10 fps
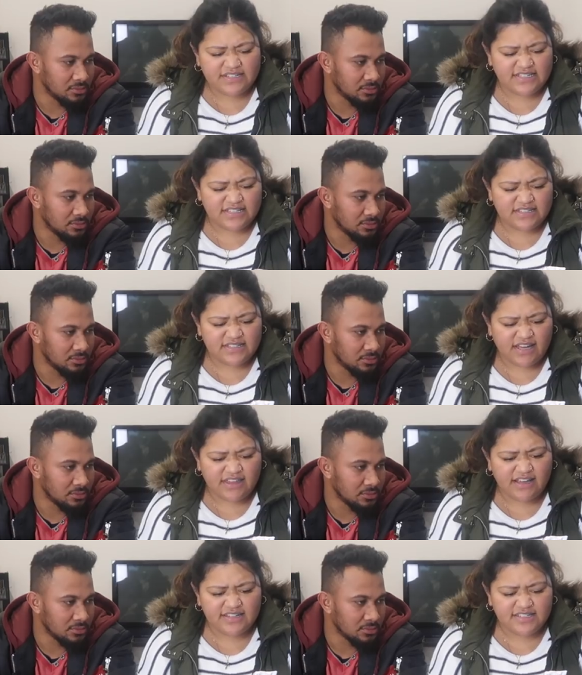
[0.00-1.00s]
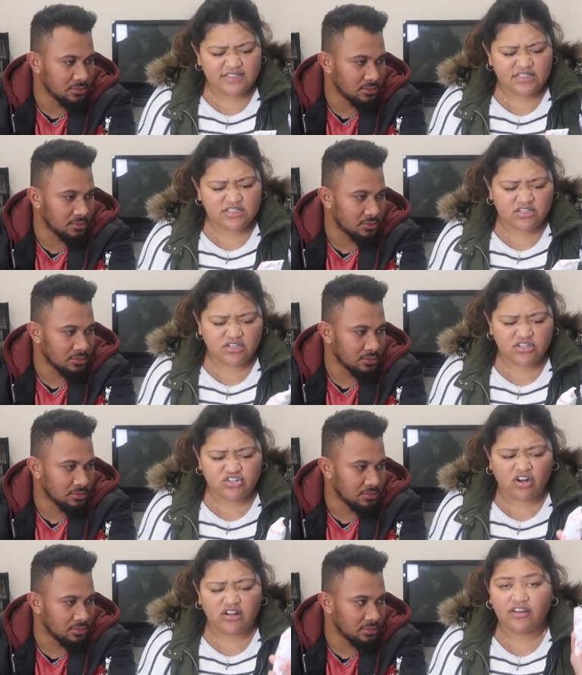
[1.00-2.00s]
Speaker 1: this is. I think it's a
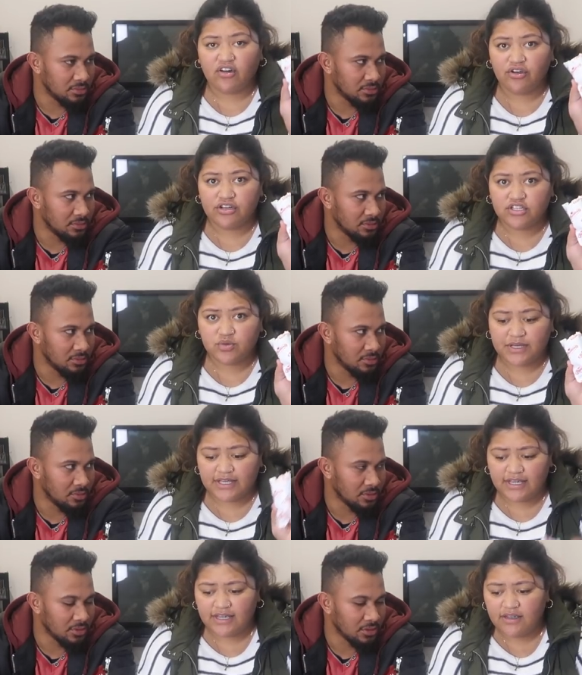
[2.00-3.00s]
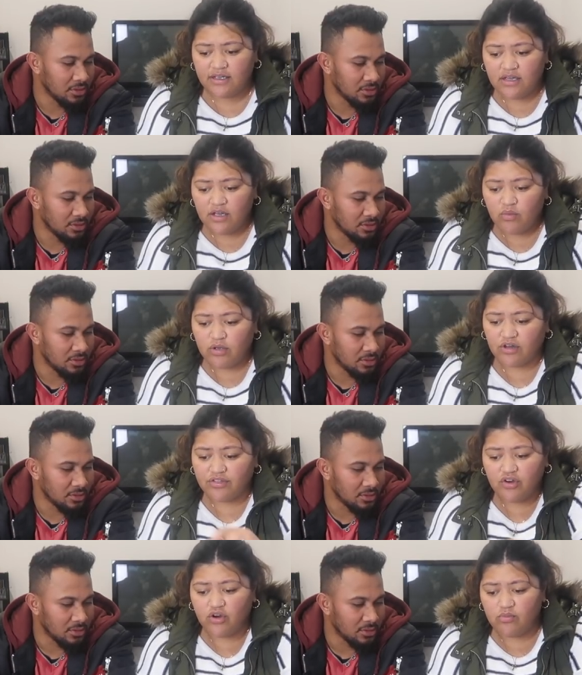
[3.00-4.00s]
chocolate coated Twinkie. We've got
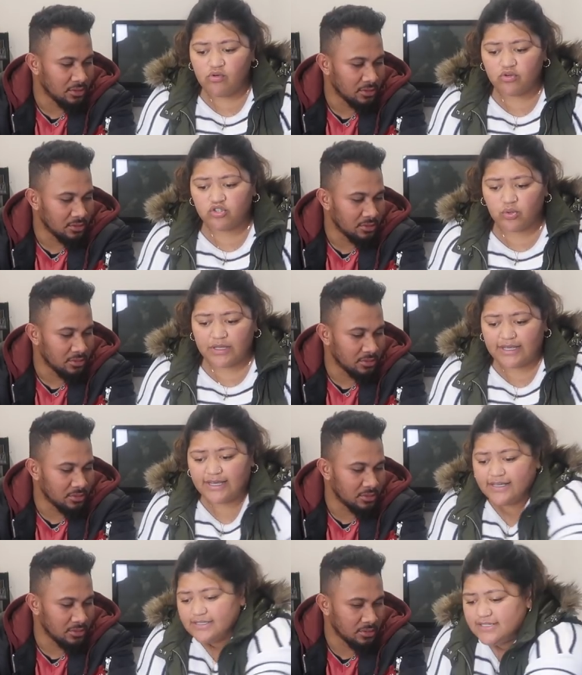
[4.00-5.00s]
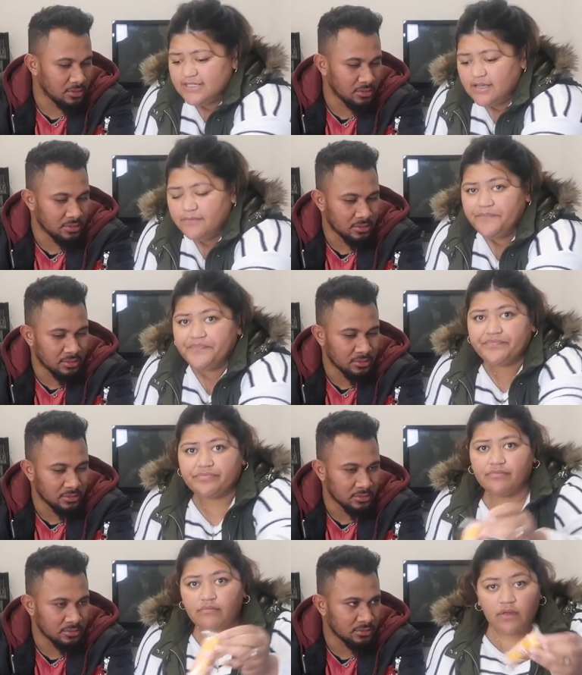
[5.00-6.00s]
the normal Twinkies,
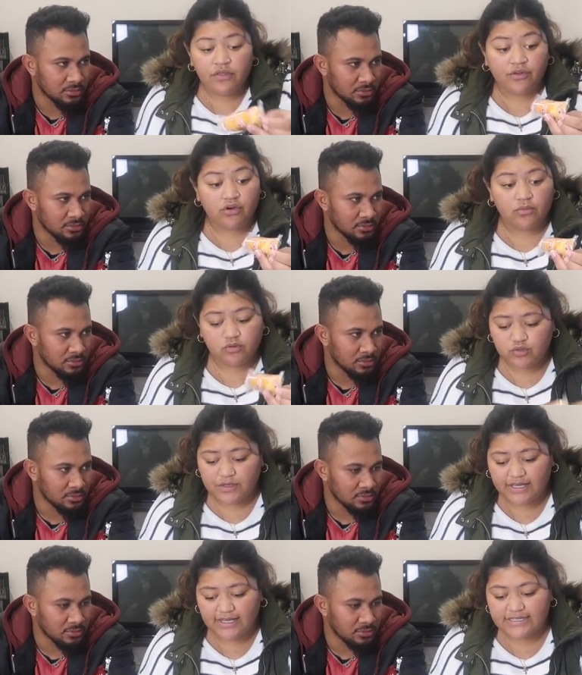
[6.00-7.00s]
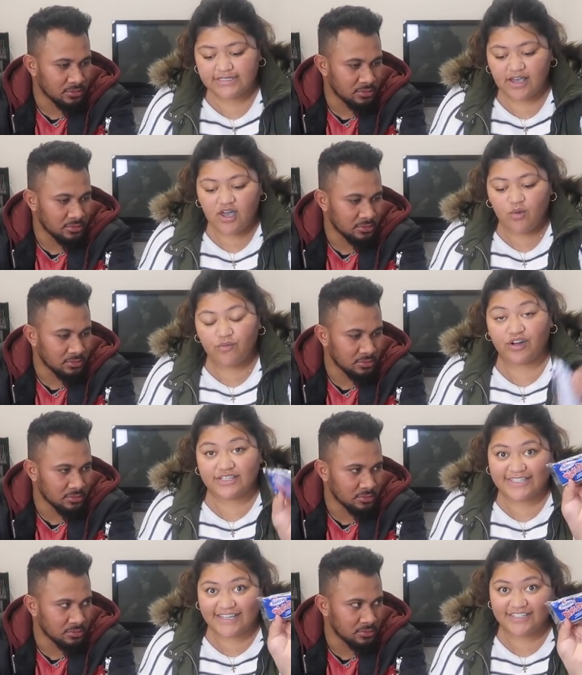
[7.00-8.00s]
the normal Twinkies. We've
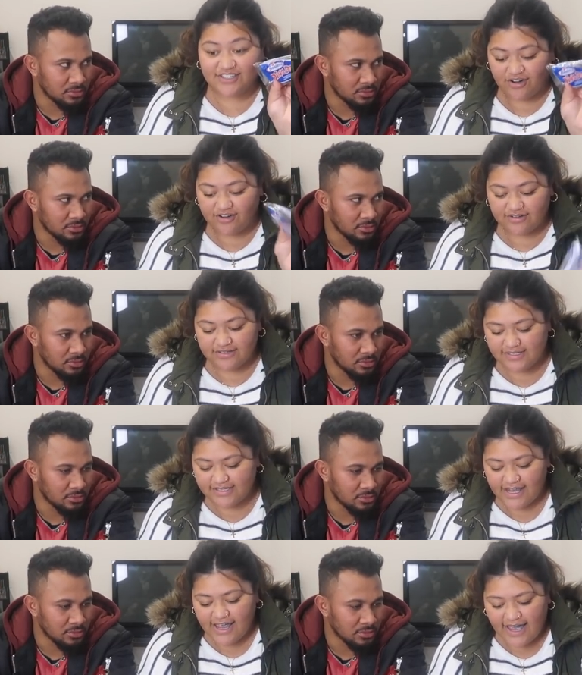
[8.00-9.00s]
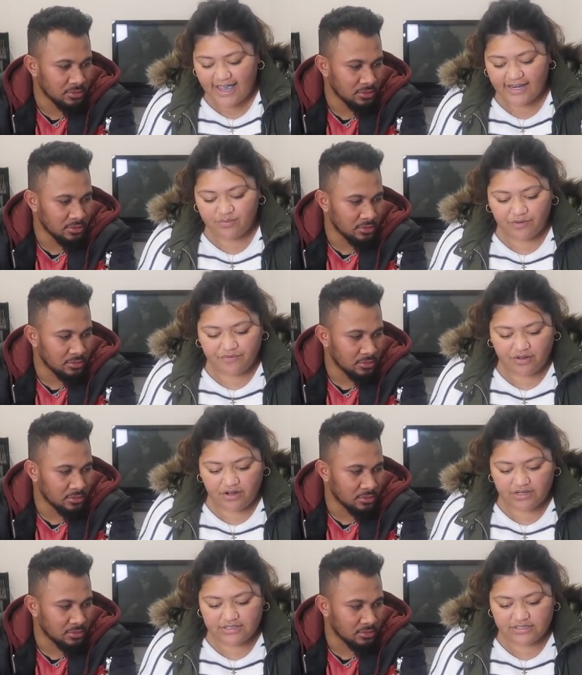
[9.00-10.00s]
got ding dongs and we've
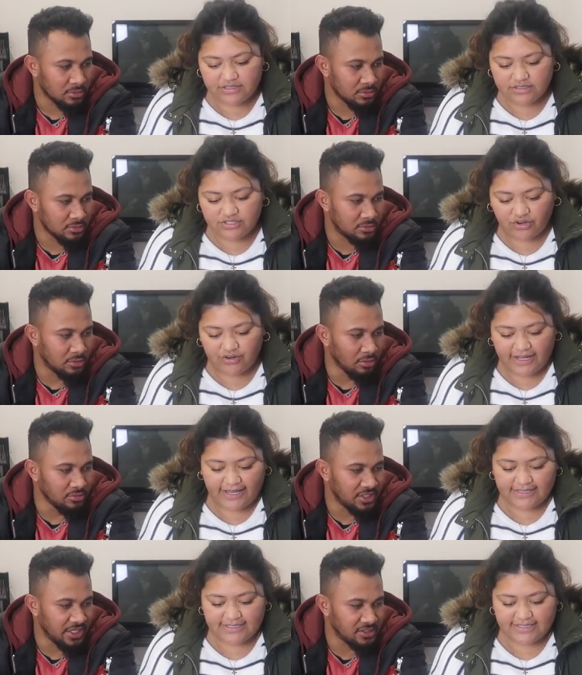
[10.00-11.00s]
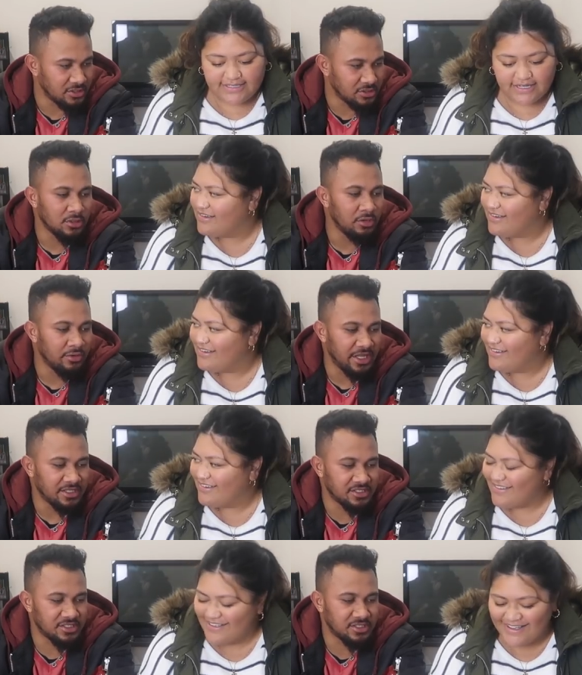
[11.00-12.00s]
got donuts.
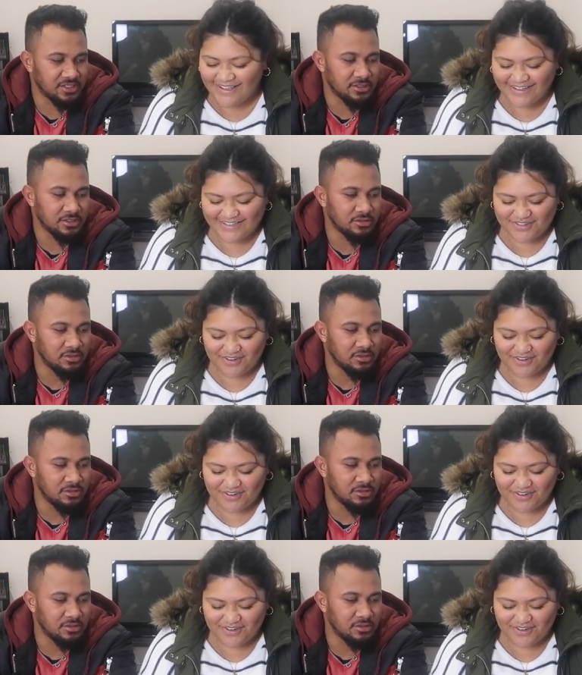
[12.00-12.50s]
Speaker 2: Donuts.